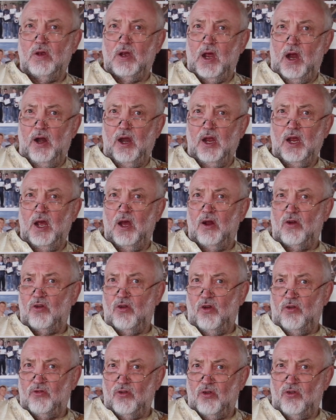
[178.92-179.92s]
carrying out
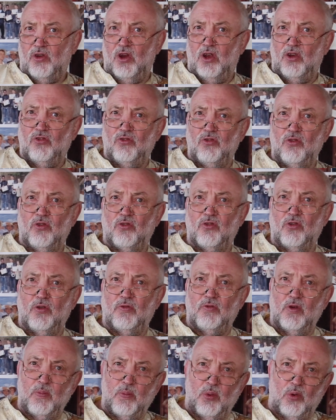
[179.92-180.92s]
consultations
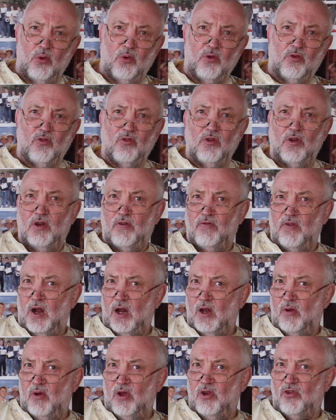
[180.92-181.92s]
and reports and
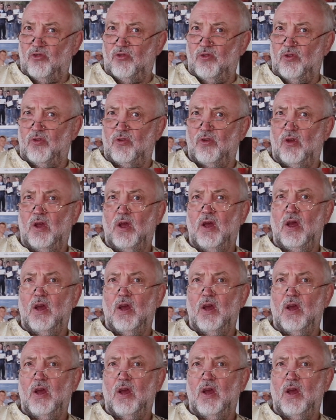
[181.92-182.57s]
evaluations,